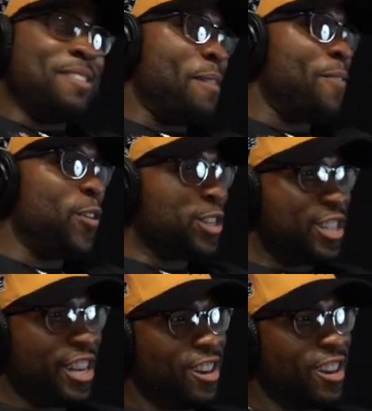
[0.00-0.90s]
my
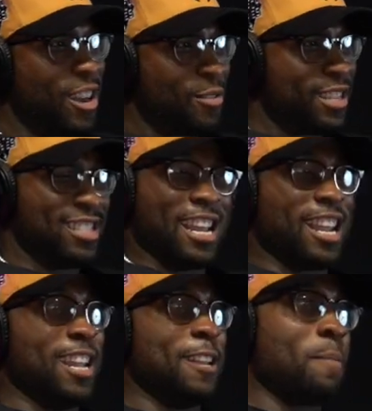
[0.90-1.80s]
first year, I went
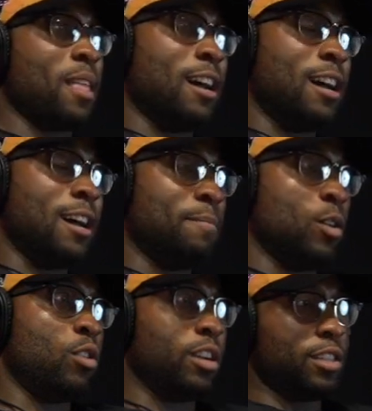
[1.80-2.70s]
second. Um,
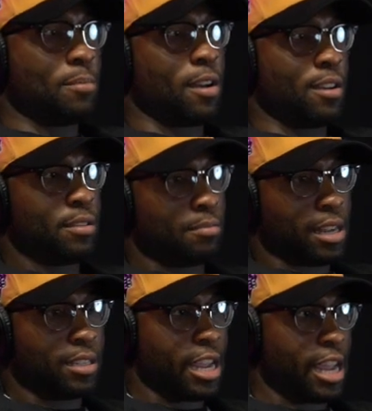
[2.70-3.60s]
going into my
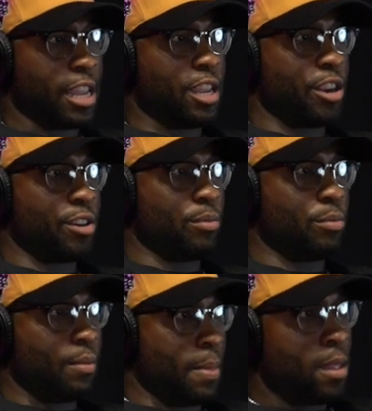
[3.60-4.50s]
my second year,
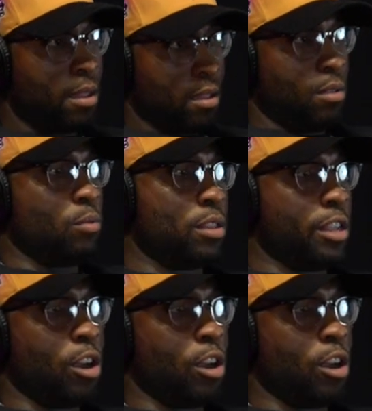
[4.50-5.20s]
won the